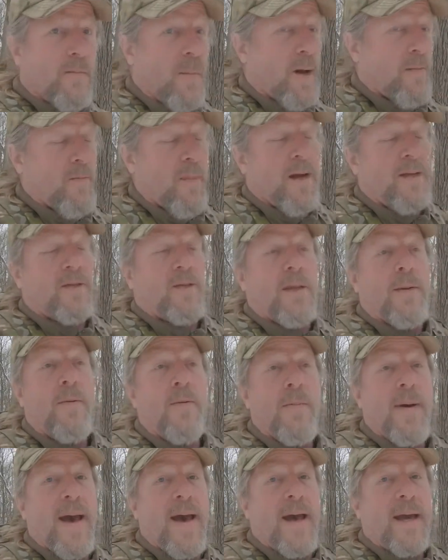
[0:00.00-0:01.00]
my, my
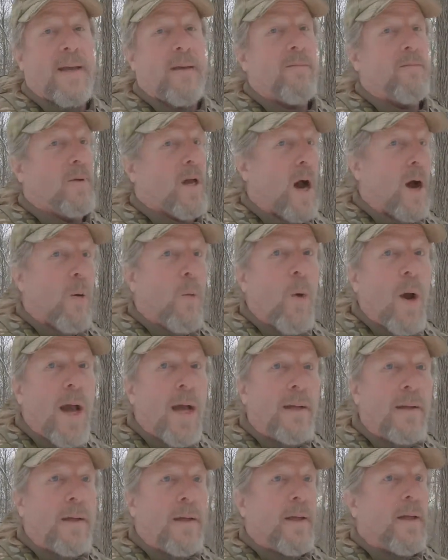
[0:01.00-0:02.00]
sleeping bag got
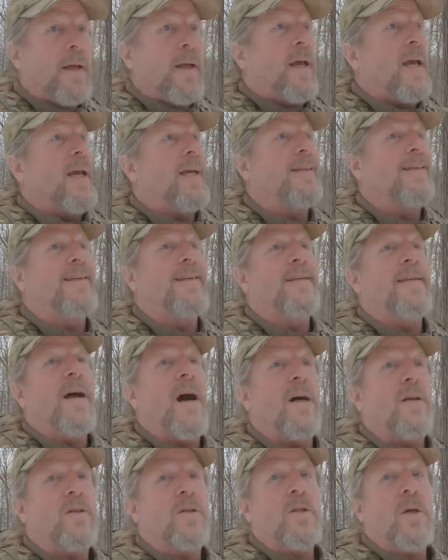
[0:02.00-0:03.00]
wet. It did
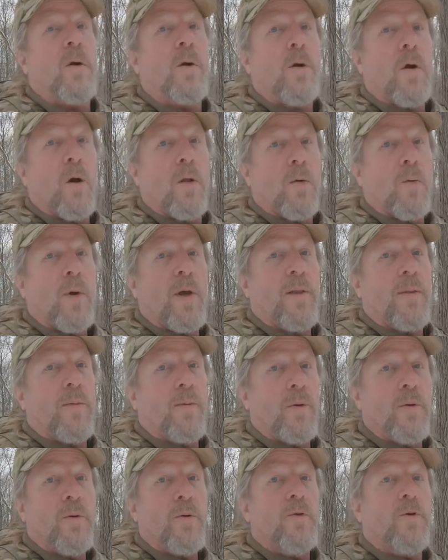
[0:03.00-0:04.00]
not soak all the way
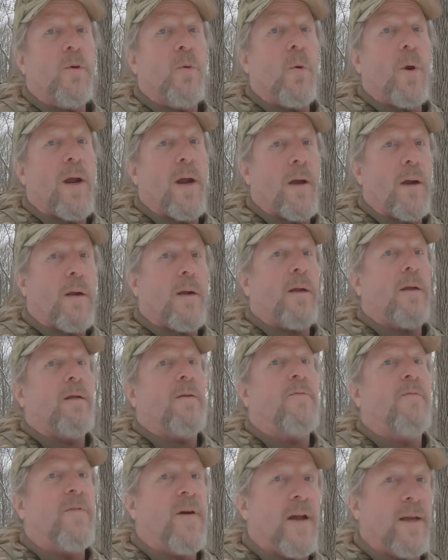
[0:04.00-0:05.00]
through to where it
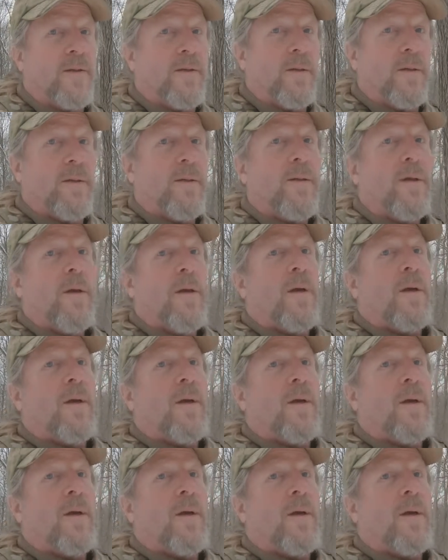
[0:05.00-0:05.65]
affected